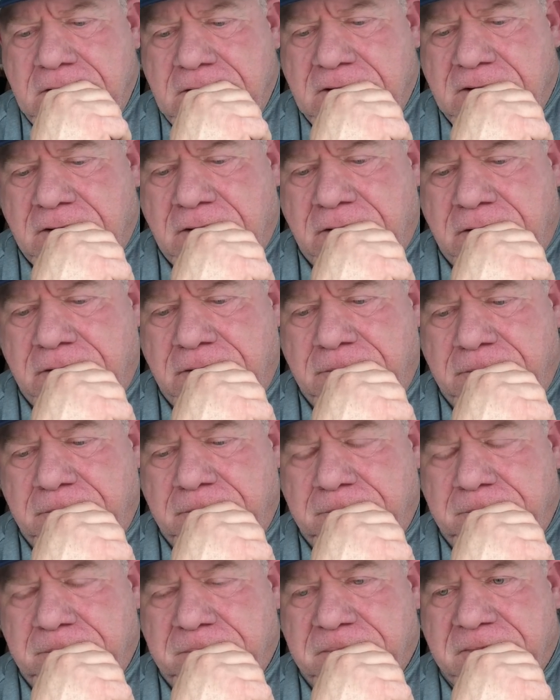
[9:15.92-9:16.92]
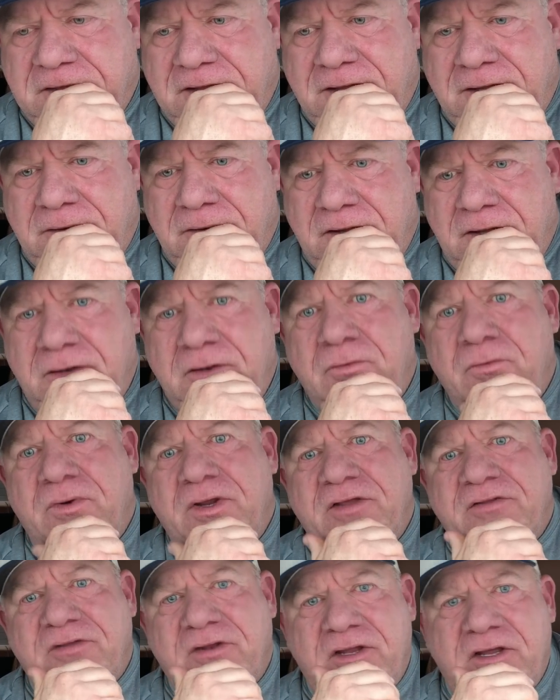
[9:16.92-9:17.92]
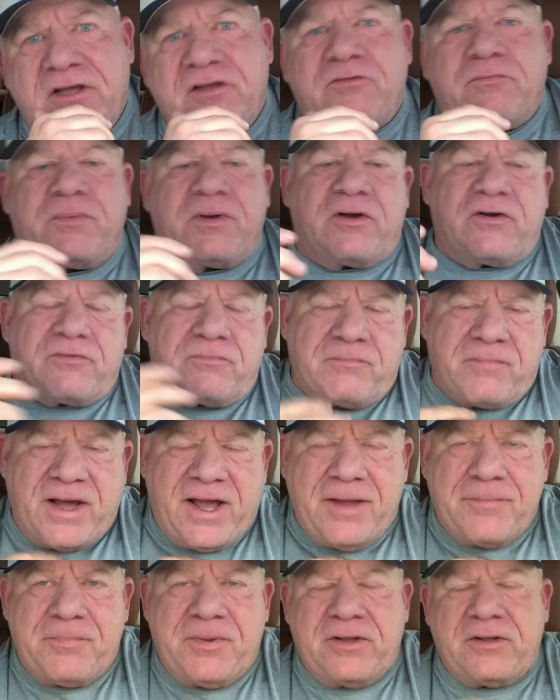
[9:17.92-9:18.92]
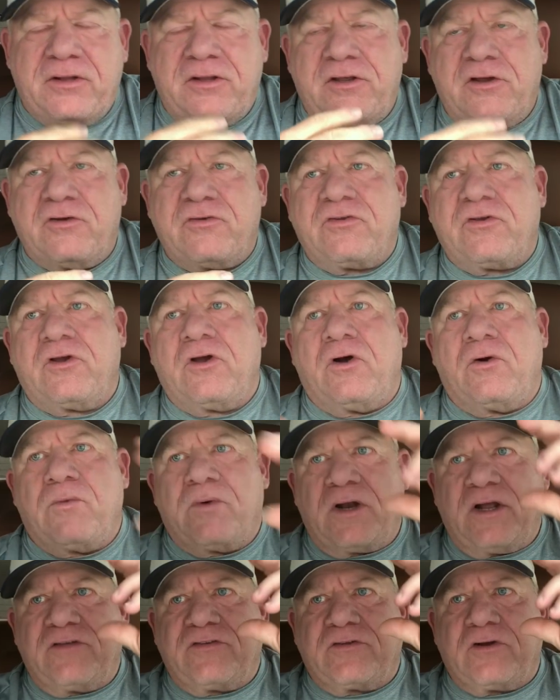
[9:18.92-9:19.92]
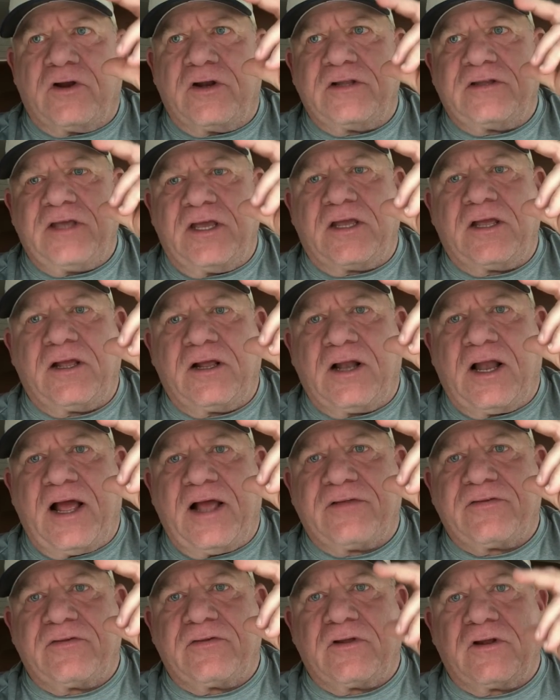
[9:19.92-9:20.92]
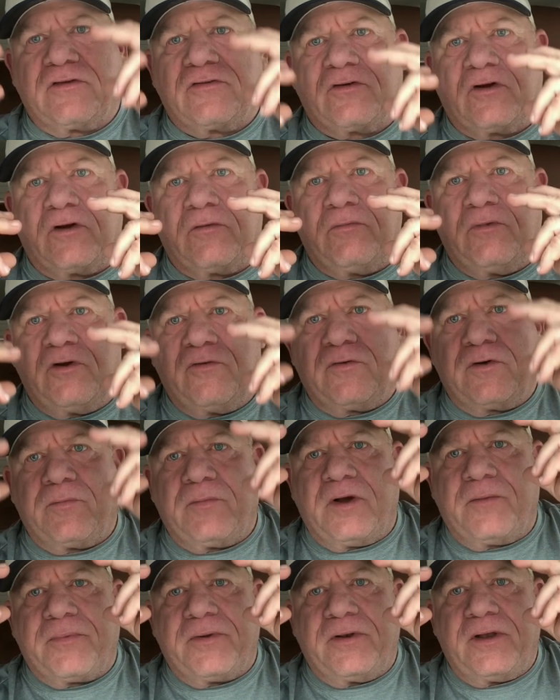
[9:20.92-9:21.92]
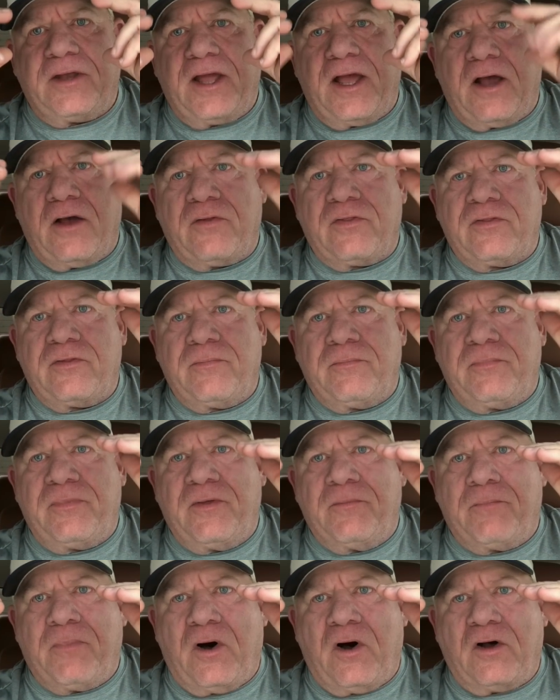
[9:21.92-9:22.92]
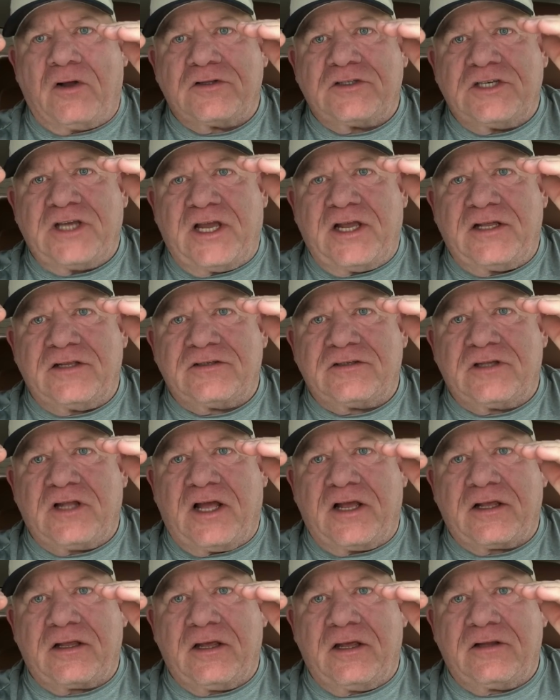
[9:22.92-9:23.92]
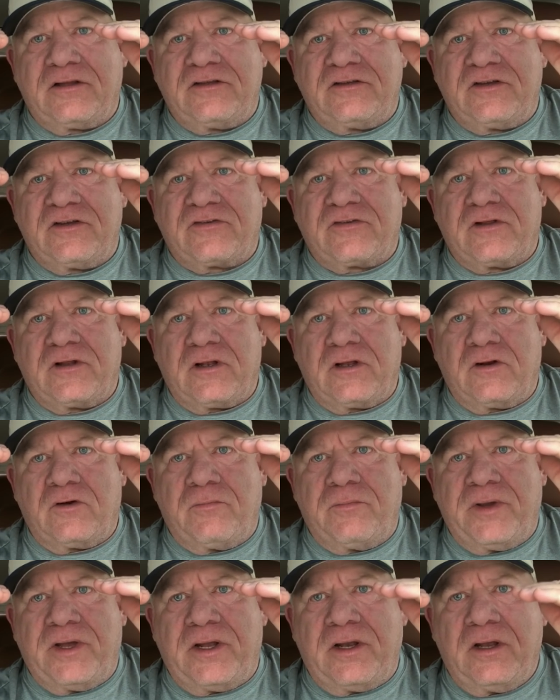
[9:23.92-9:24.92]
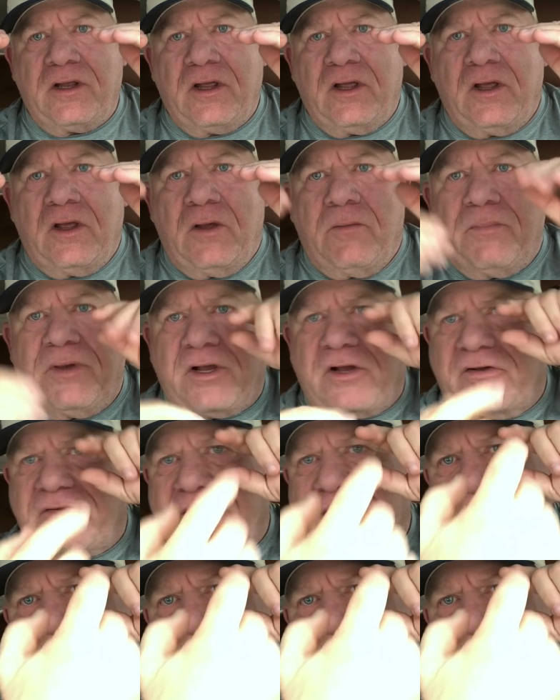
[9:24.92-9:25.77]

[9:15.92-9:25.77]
And the reason is because, in my opinion, years ago when I started taking glasses and I started moving them up and down, the ball changed, like it just a little bit, because that